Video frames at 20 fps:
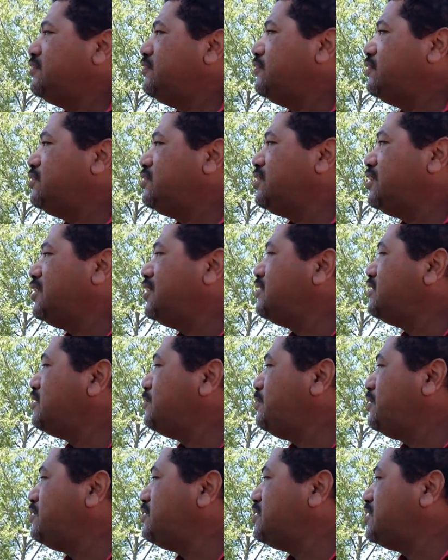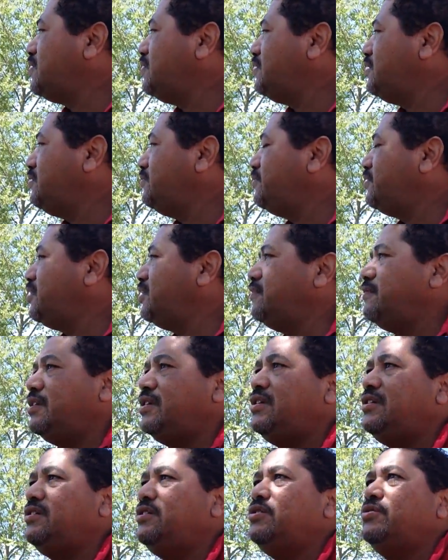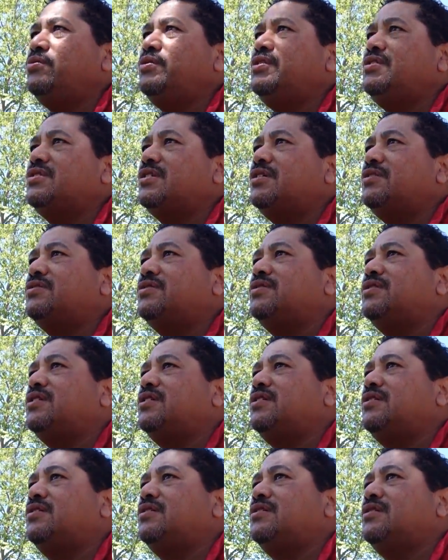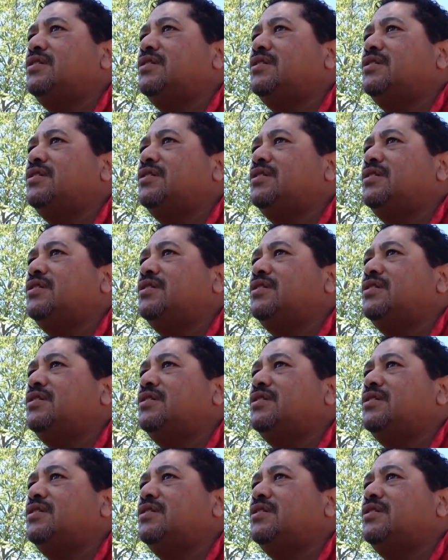Feels like it's about 75, 80 degrees out today.